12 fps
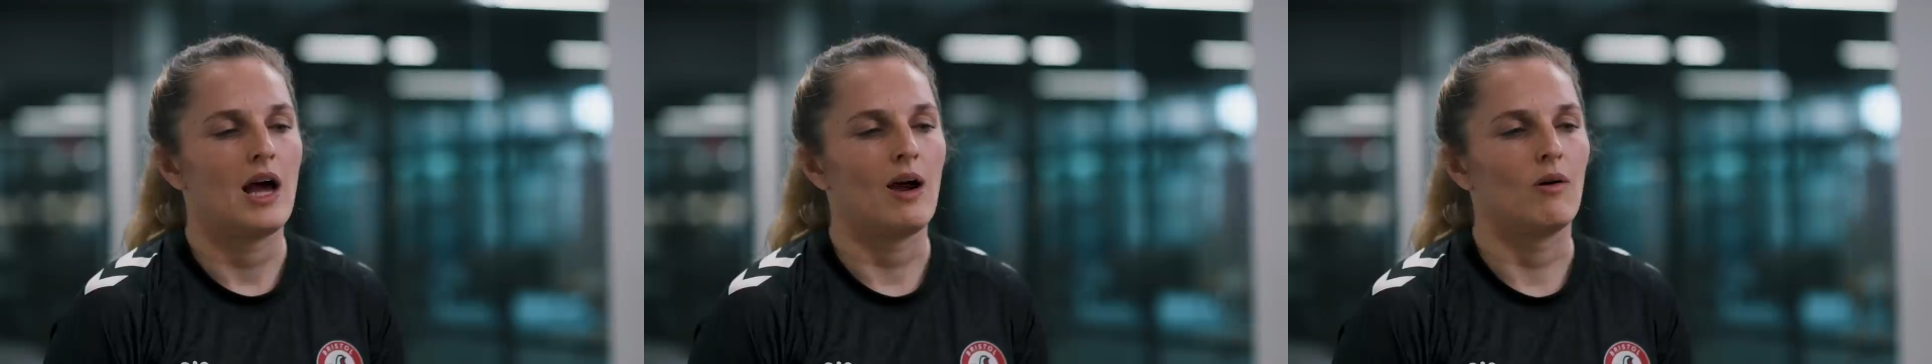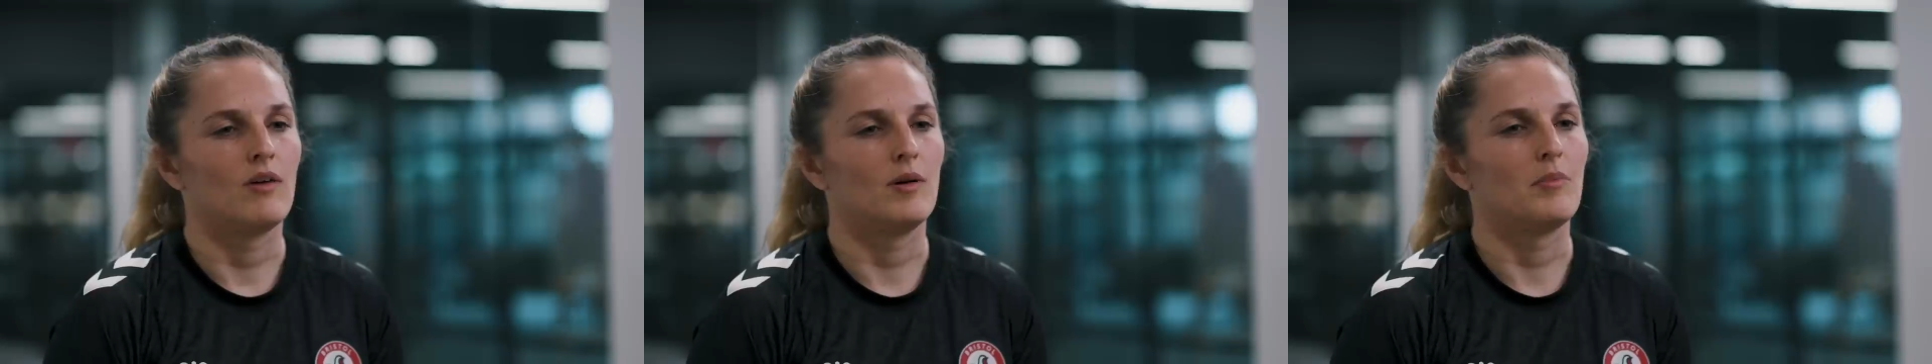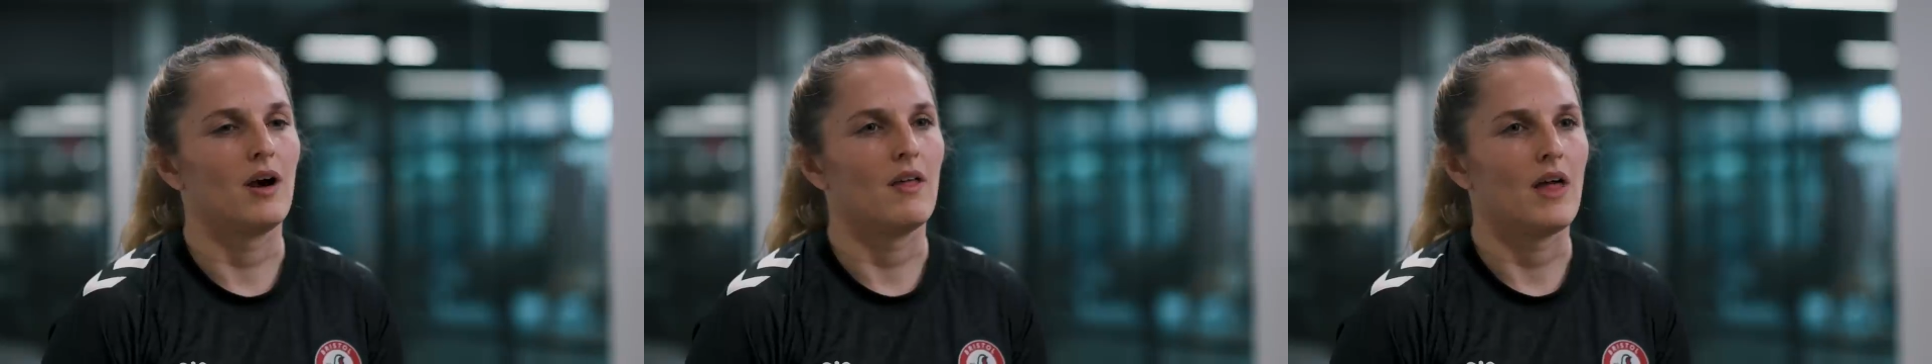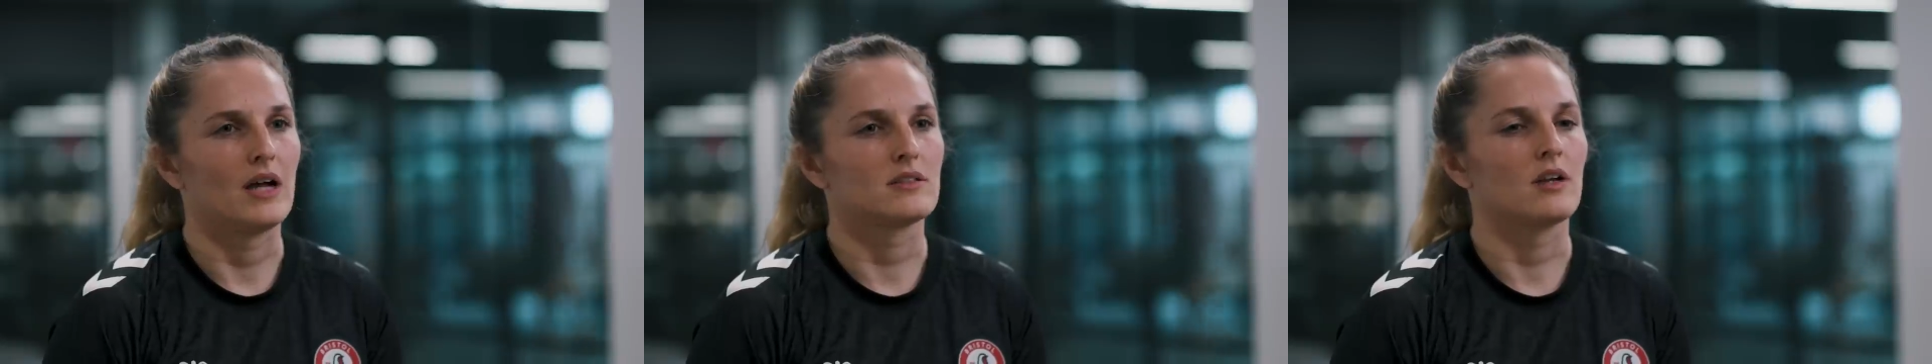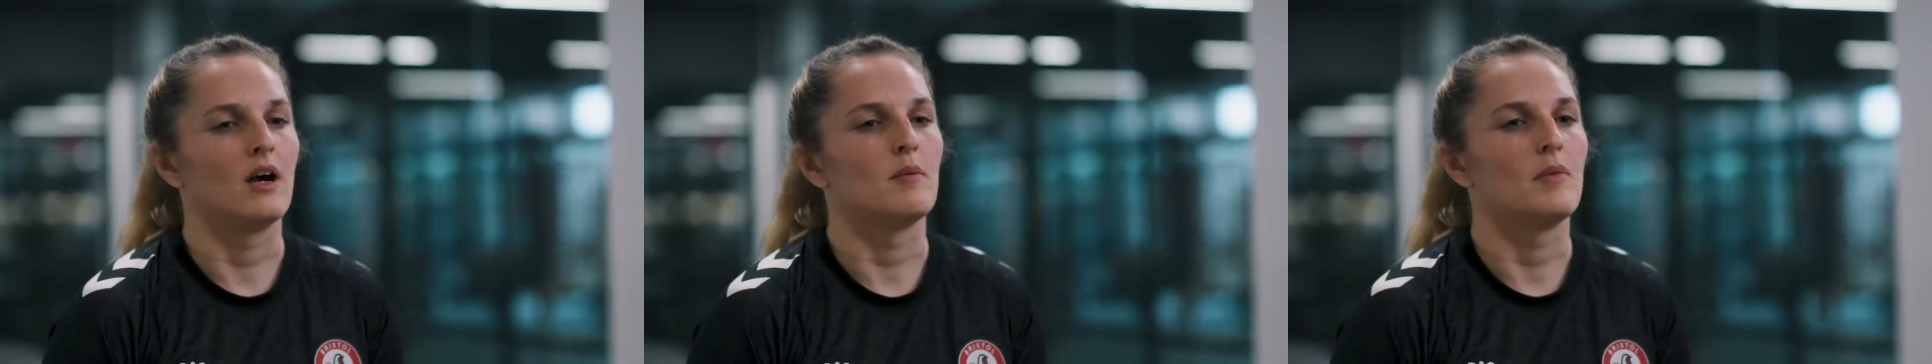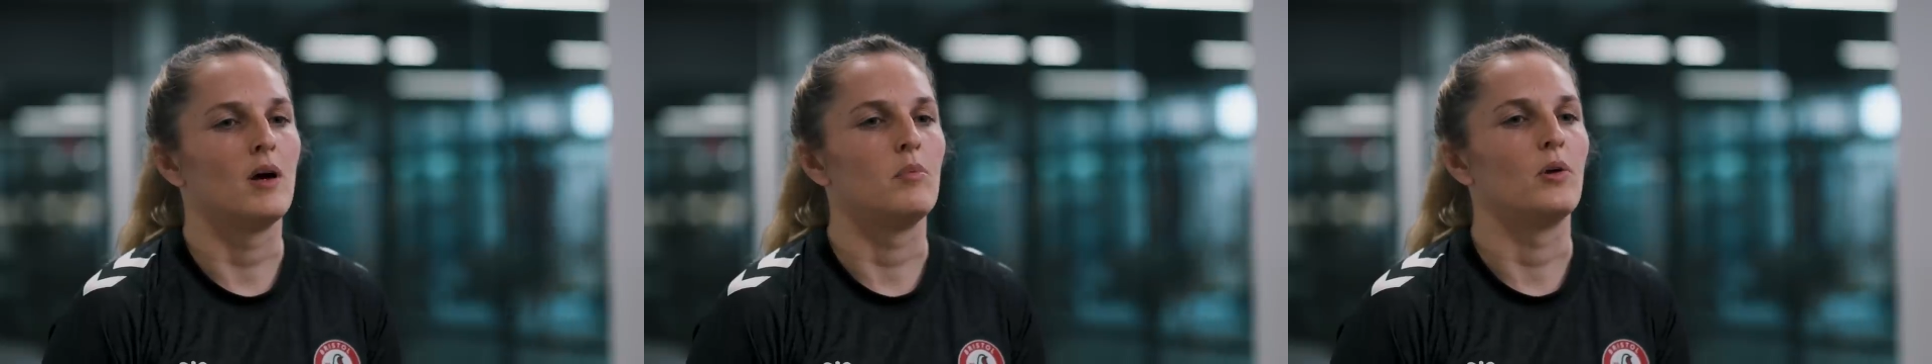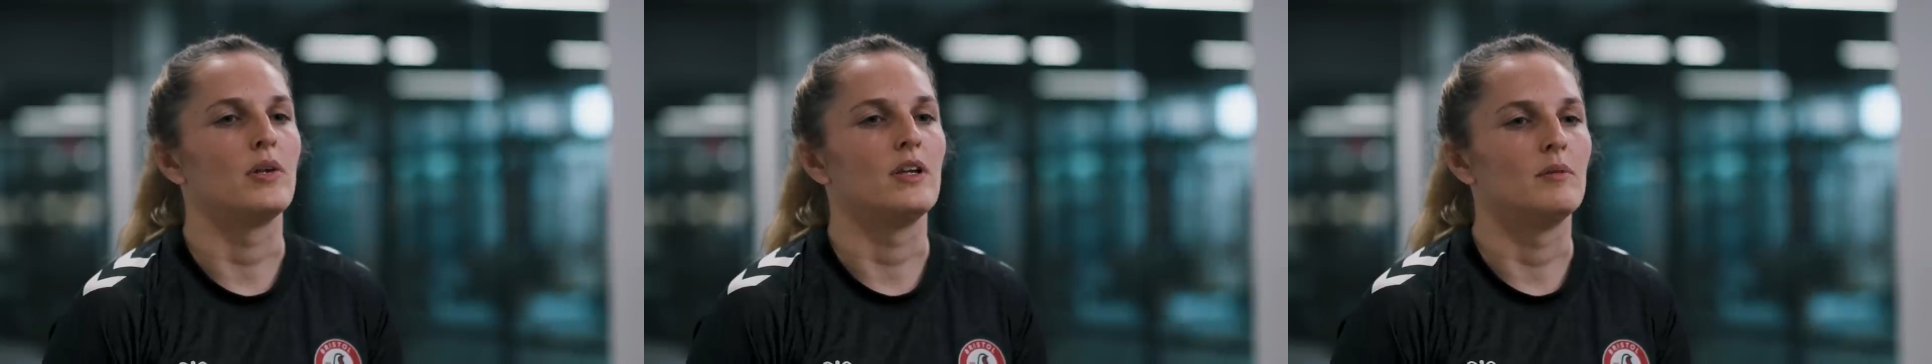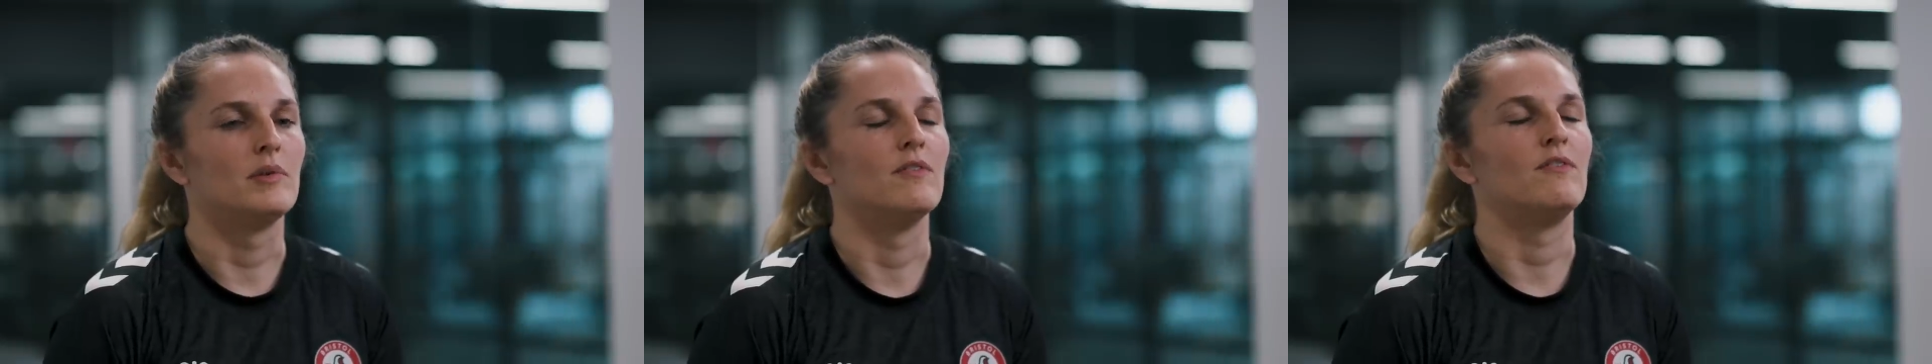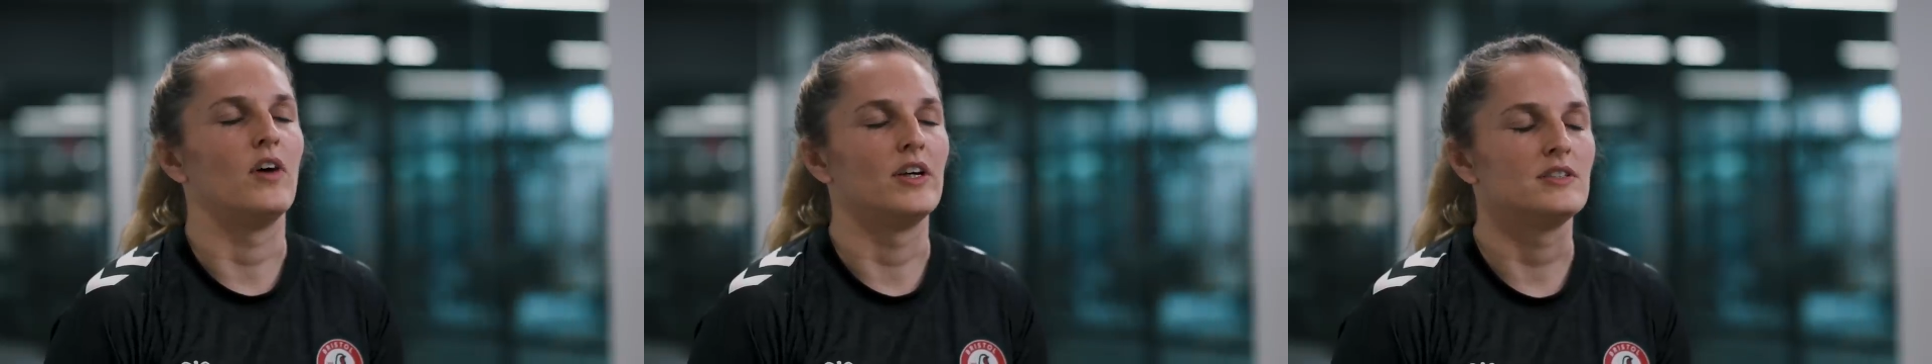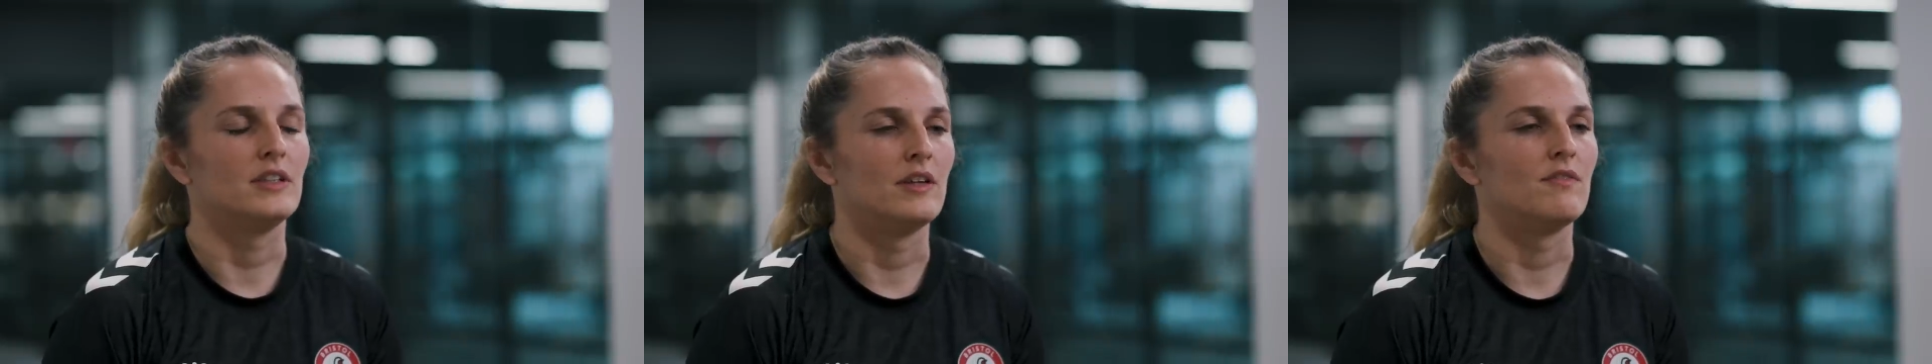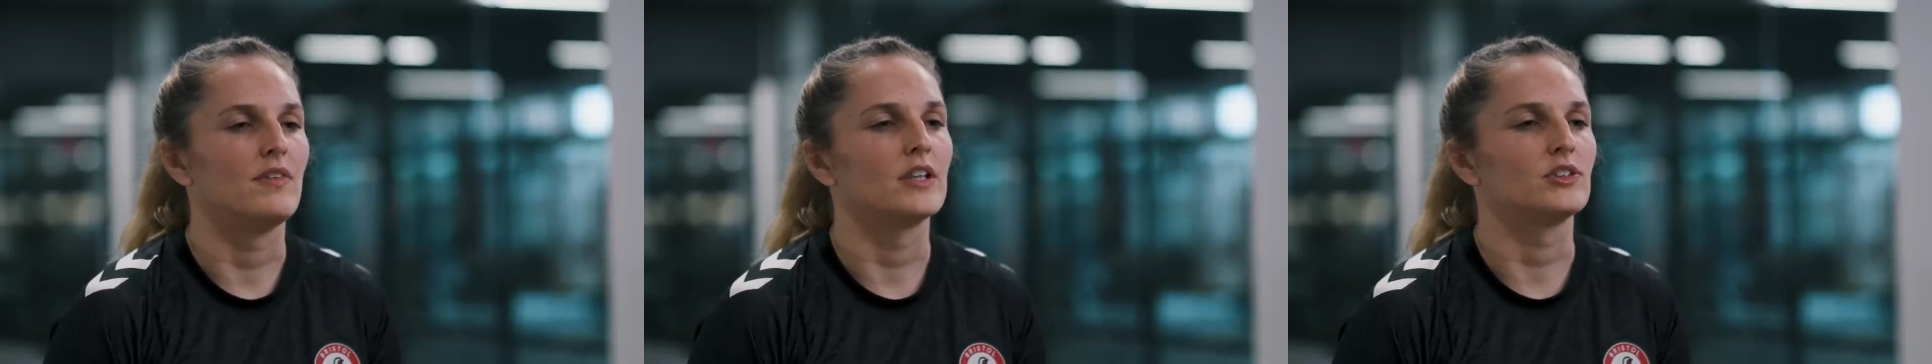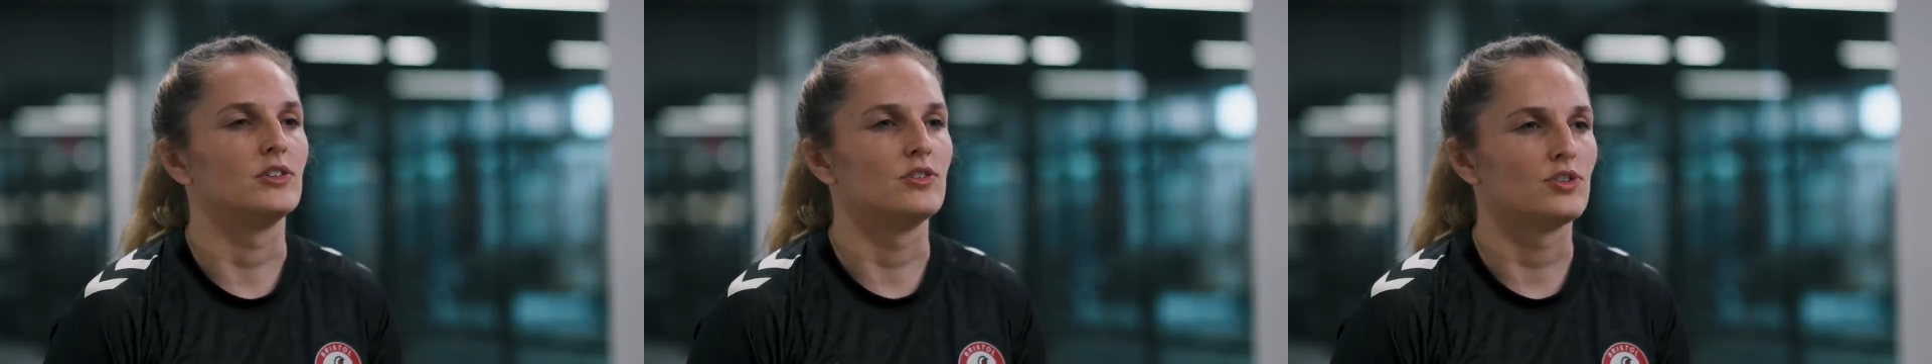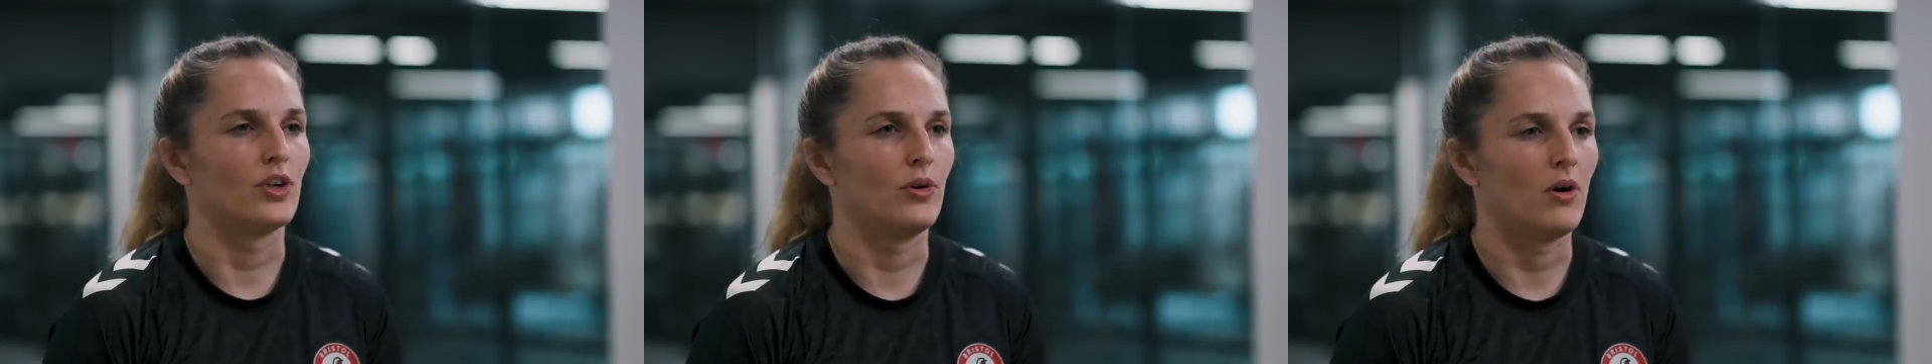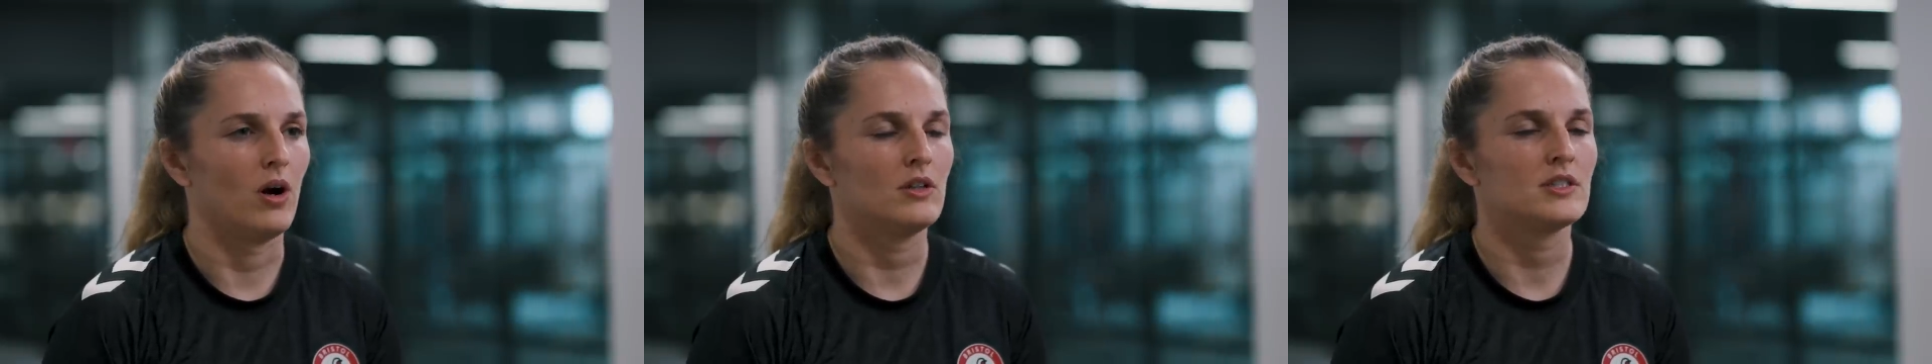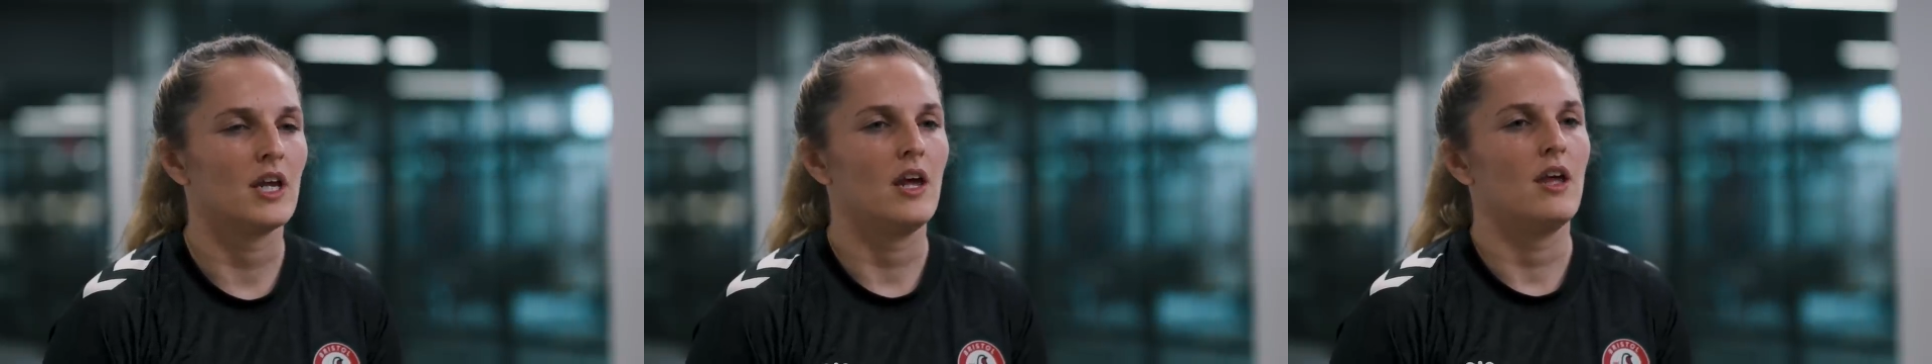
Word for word: However, by that time her body had been fighting the infection so hard